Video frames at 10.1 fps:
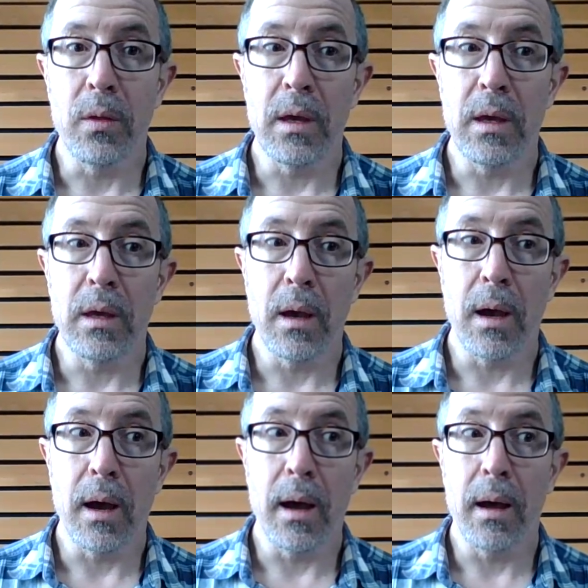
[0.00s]
the
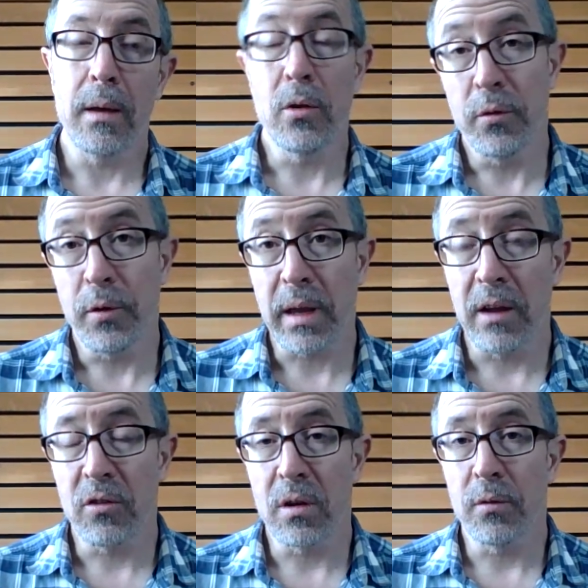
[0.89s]

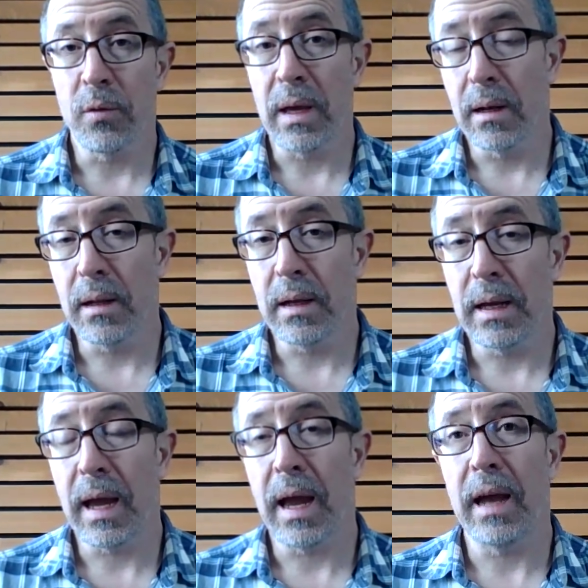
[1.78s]
unification of
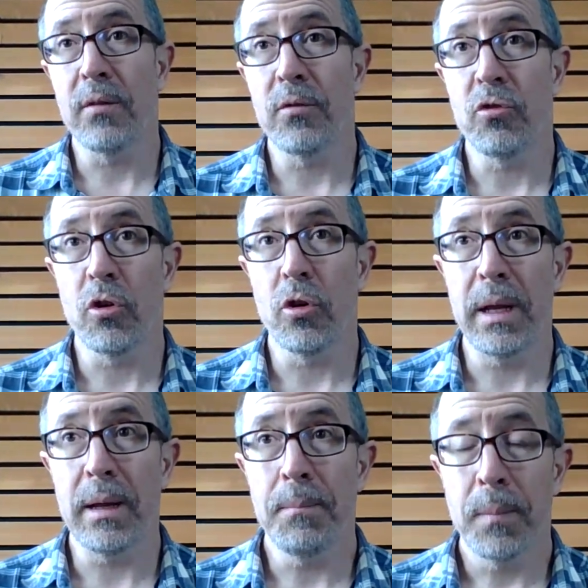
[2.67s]
Italy and of
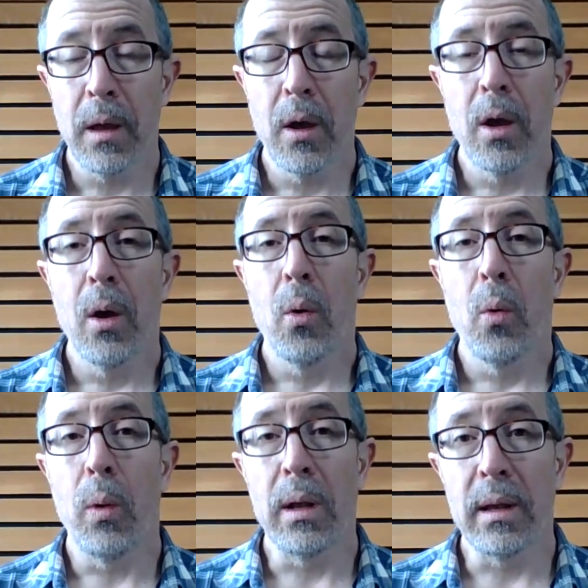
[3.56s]
Germany?
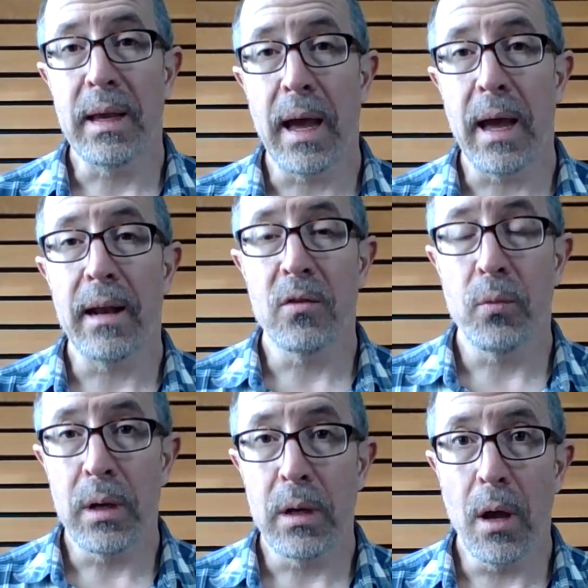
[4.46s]
Well, again, as
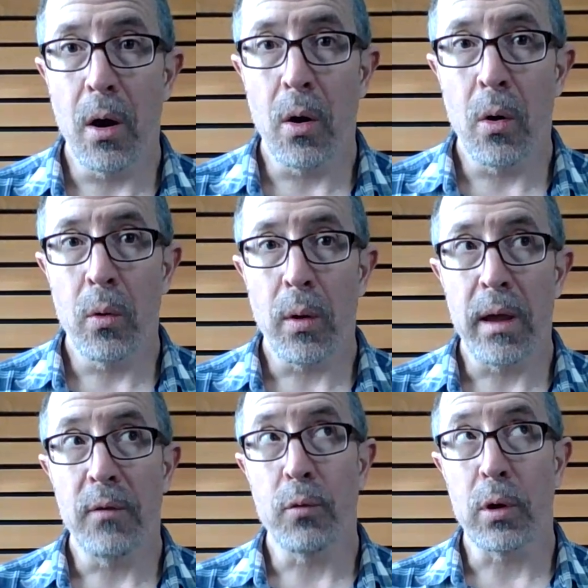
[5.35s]
we know,
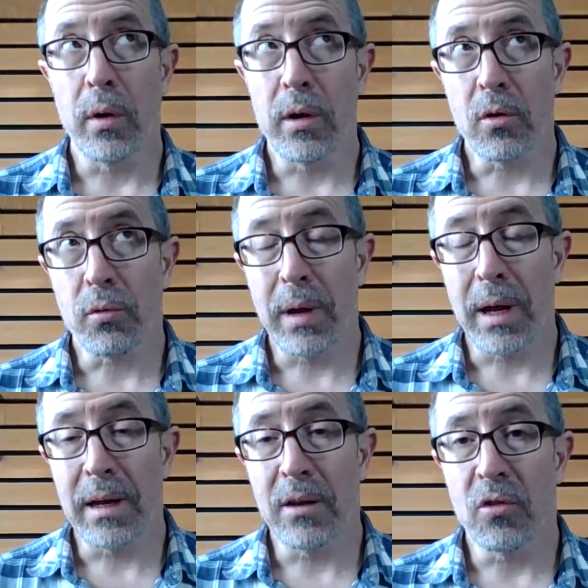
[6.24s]
if we're going to
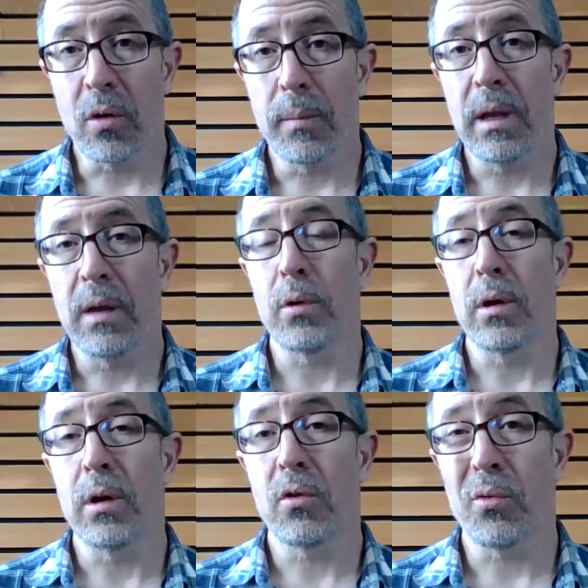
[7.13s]
create a Germany, if we're going
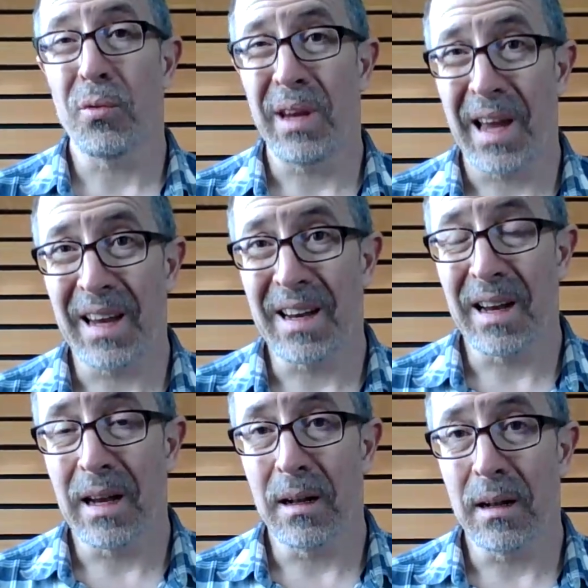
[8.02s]
to create an
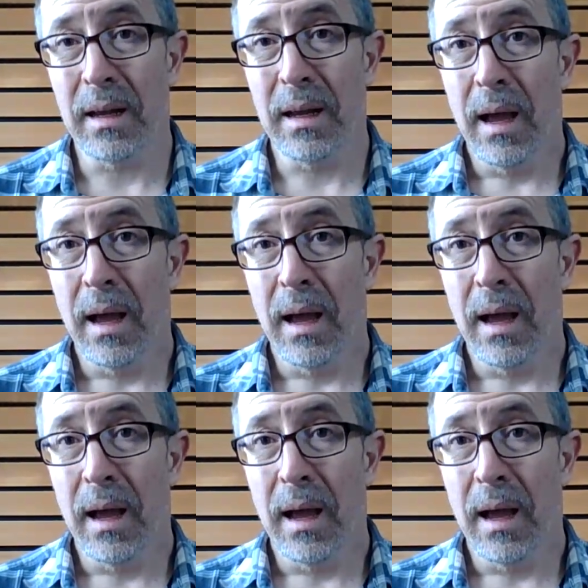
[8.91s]
Italy,